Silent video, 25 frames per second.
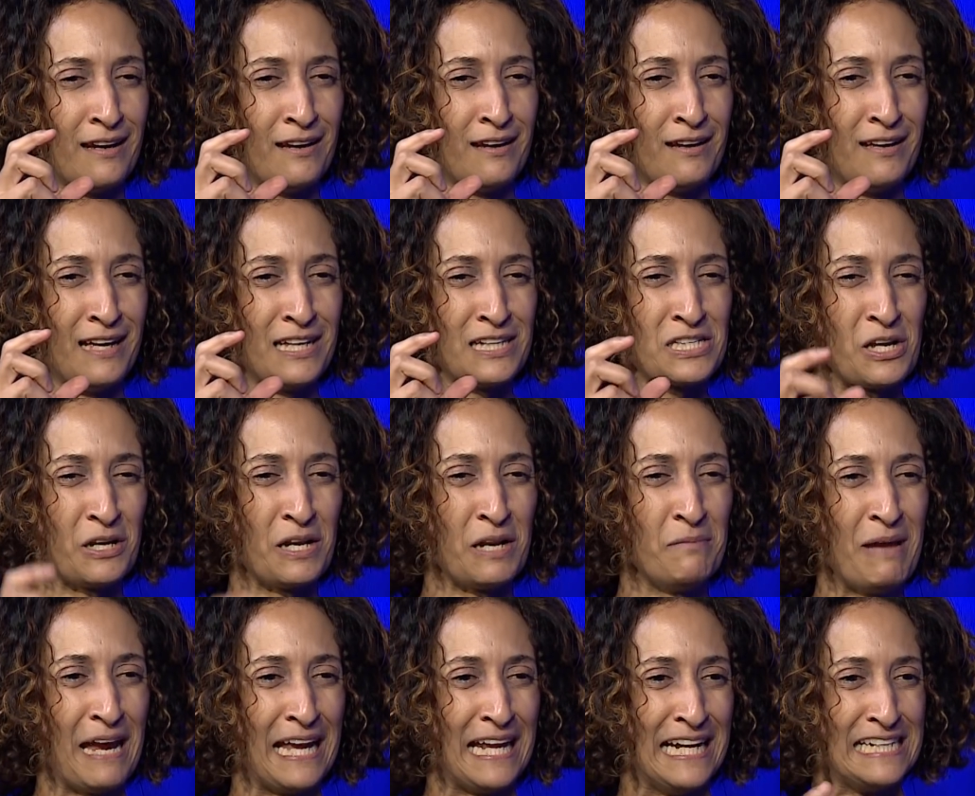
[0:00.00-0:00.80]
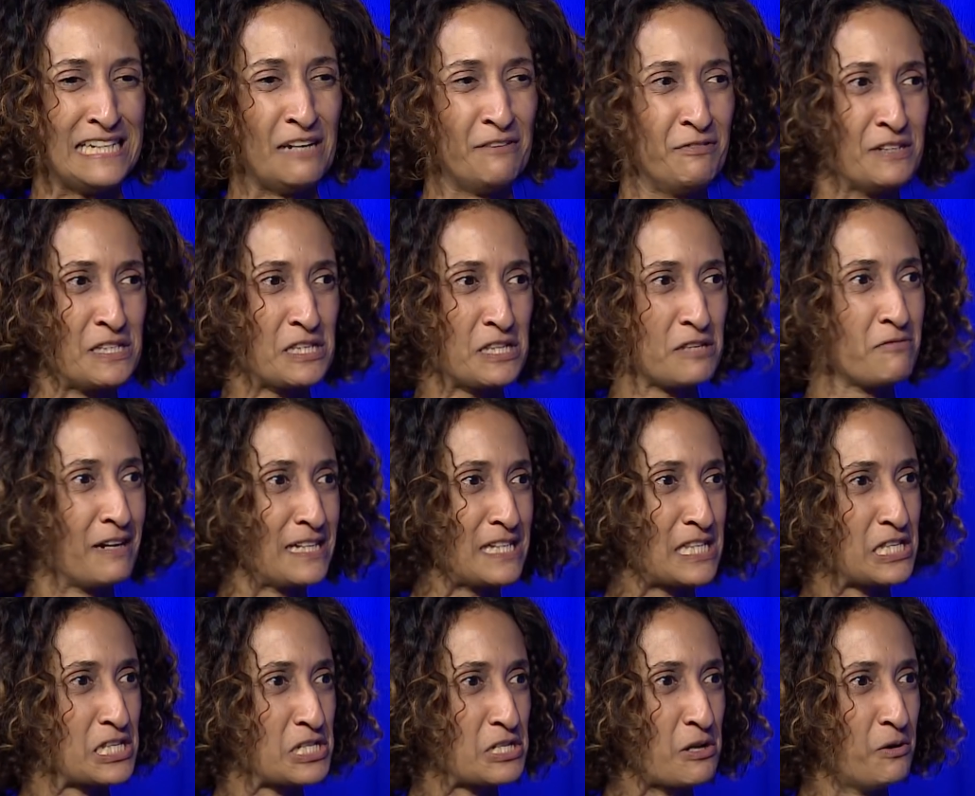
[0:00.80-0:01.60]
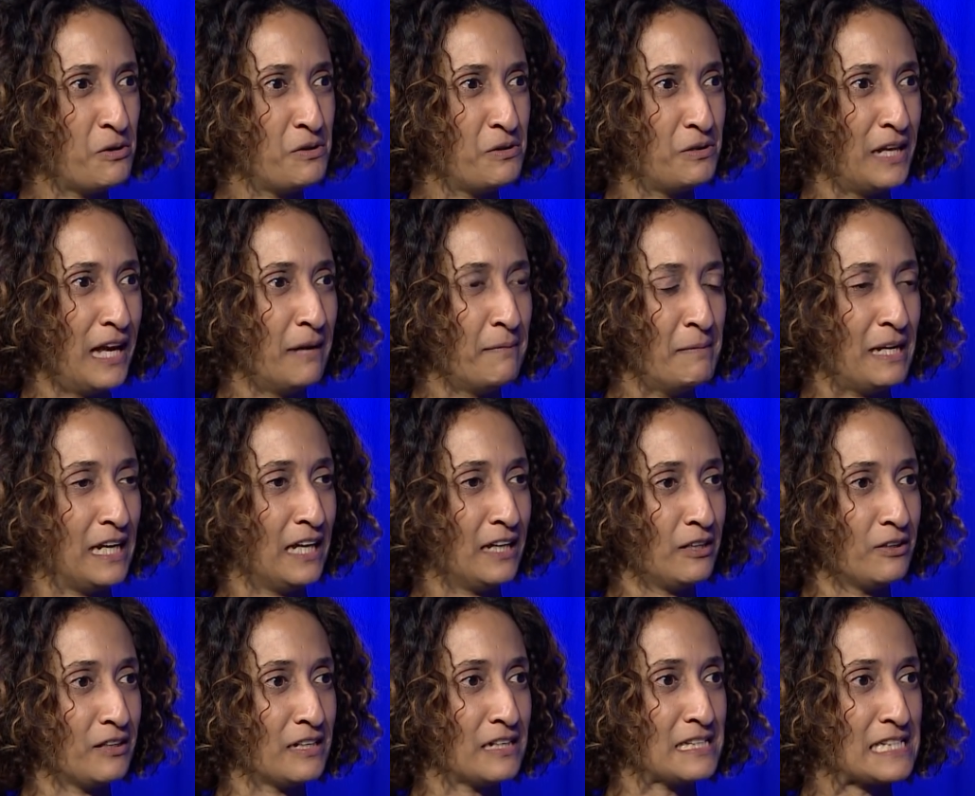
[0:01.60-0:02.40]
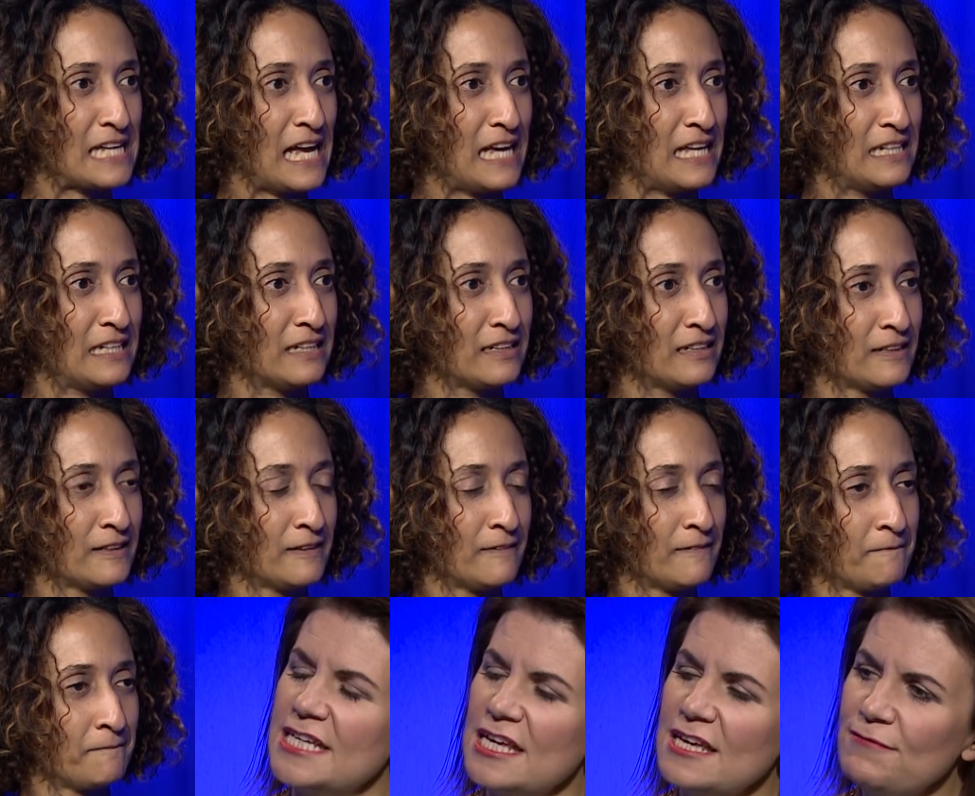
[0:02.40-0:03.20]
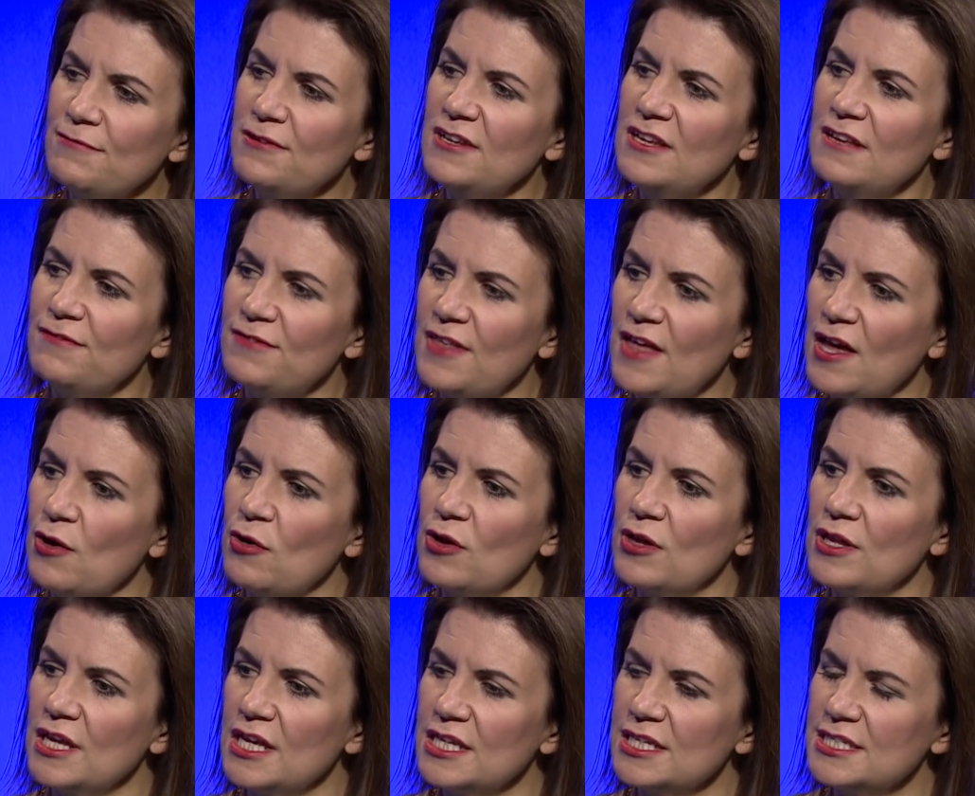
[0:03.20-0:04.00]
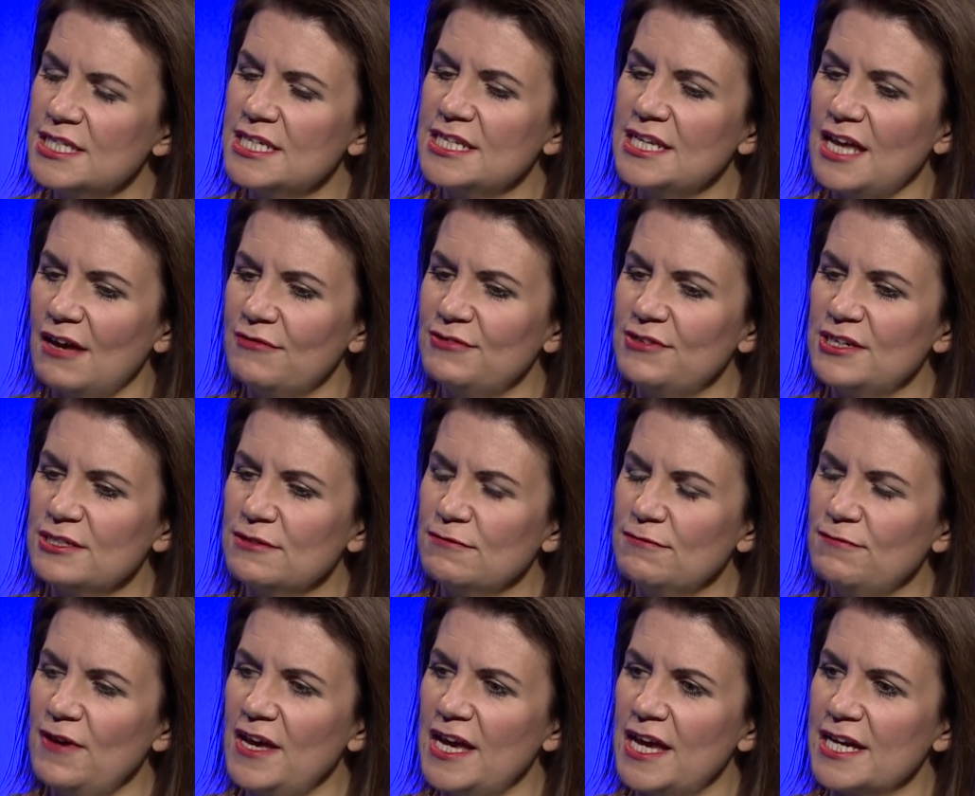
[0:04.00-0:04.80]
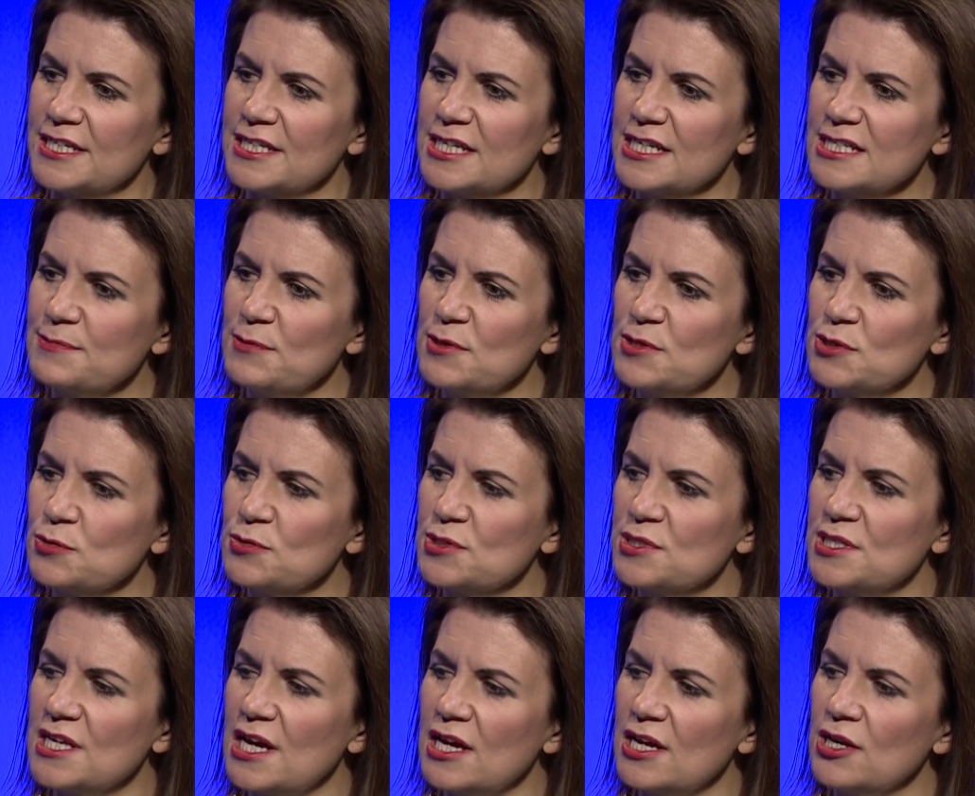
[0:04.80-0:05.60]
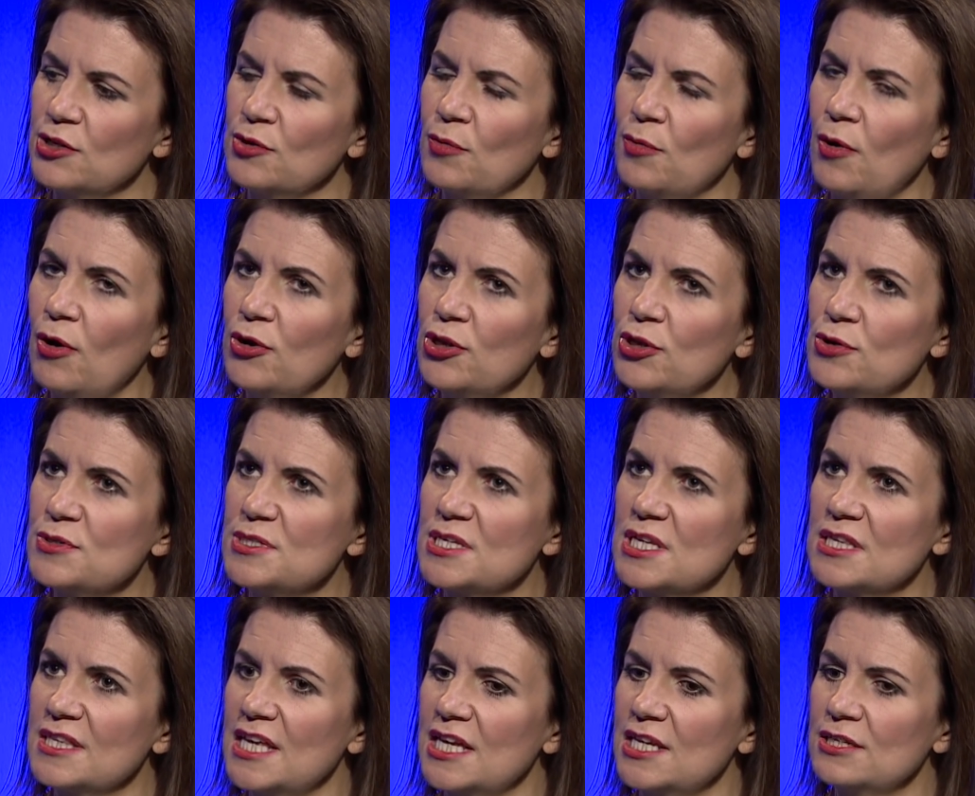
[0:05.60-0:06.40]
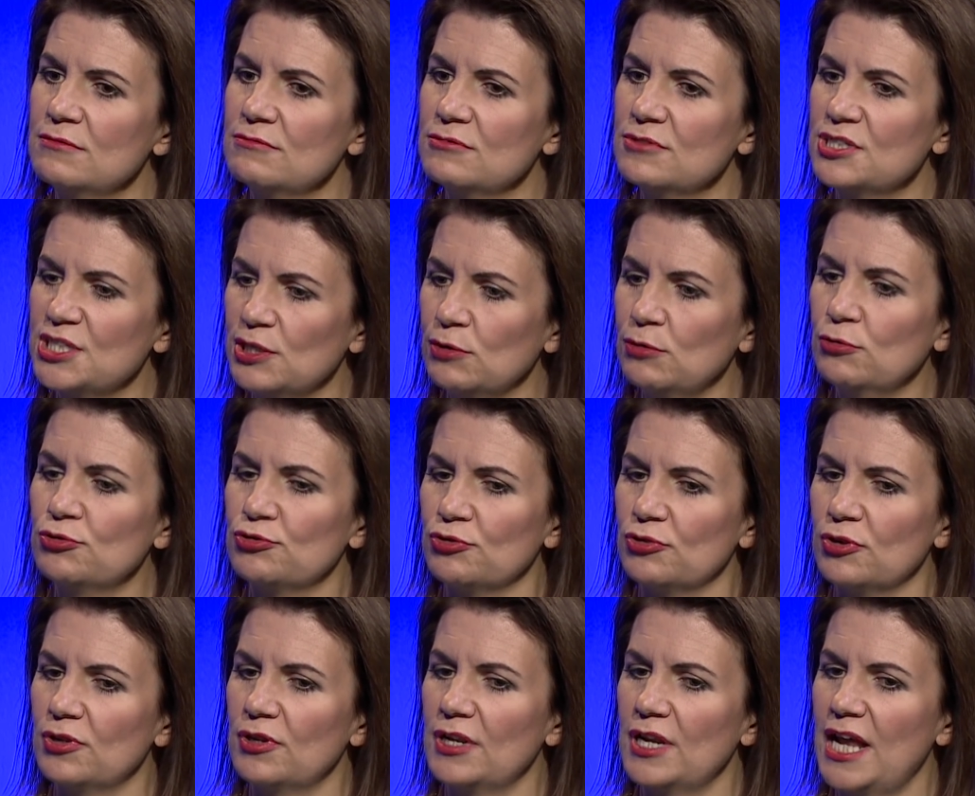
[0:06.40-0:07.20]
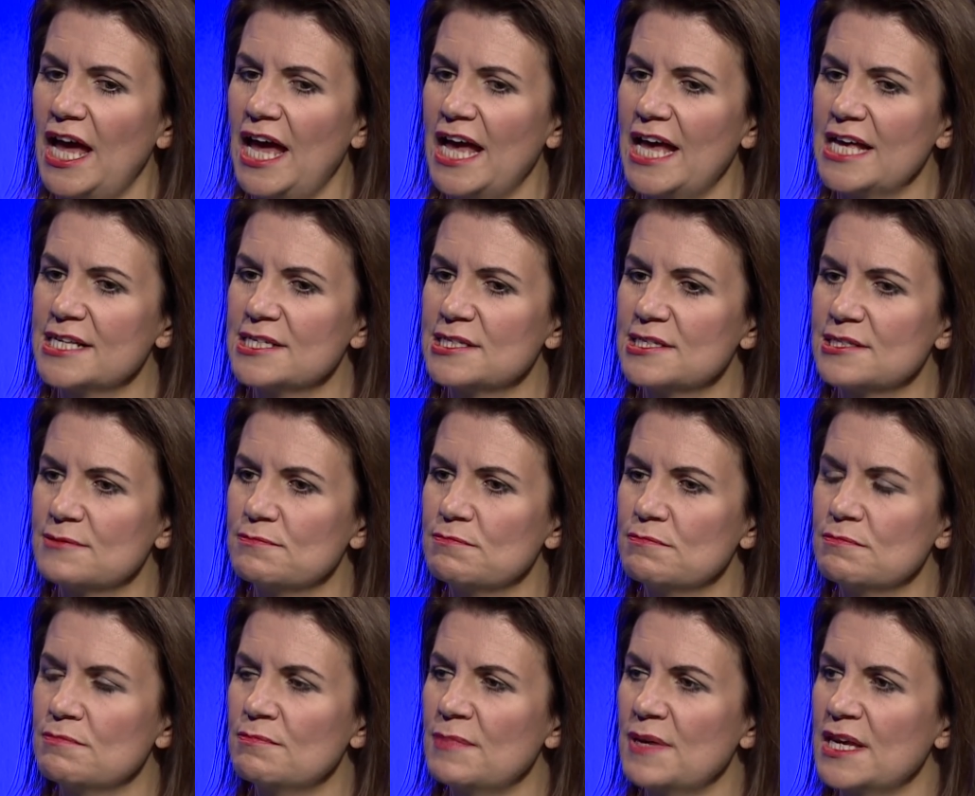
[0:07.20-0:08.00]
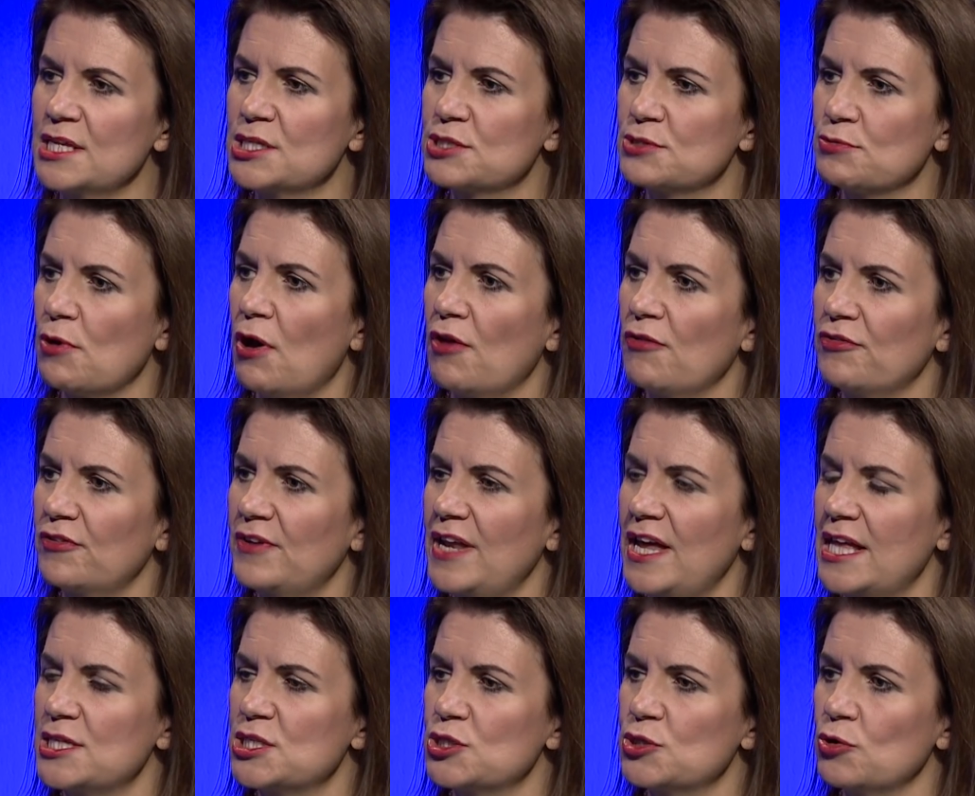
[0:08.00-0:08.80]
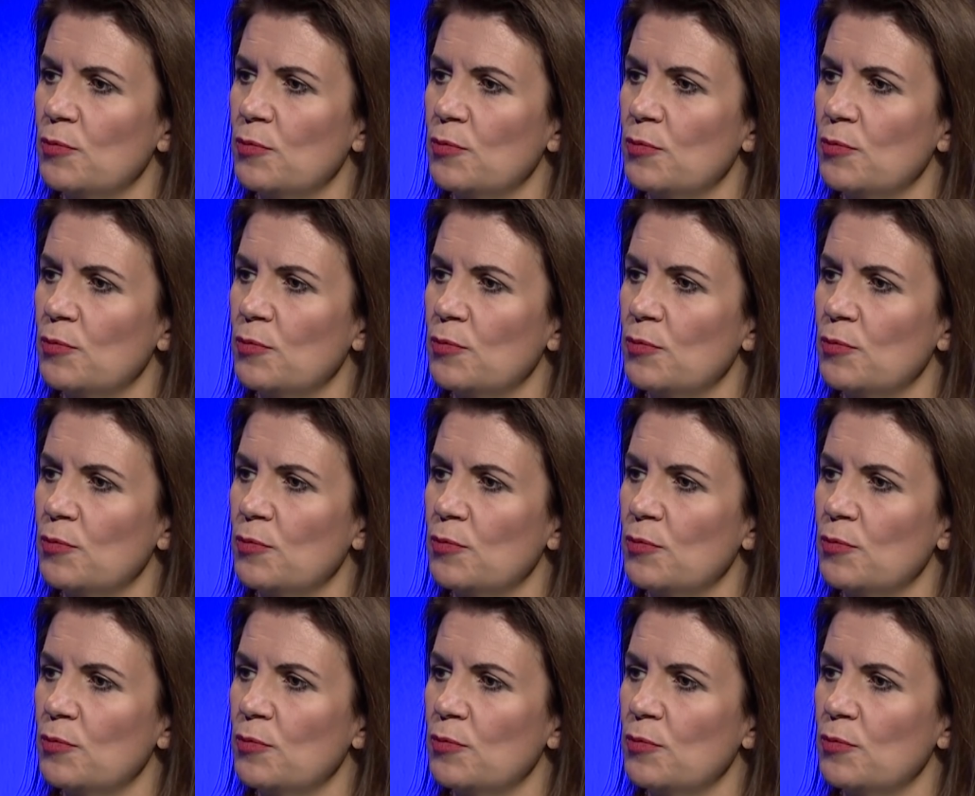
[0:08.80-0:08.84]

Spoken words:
it's not going to make any difference to the rest of the school. I mean, I don't understand it. Even if it did have that effect, I suppose also that you are using then children as means rather than ends.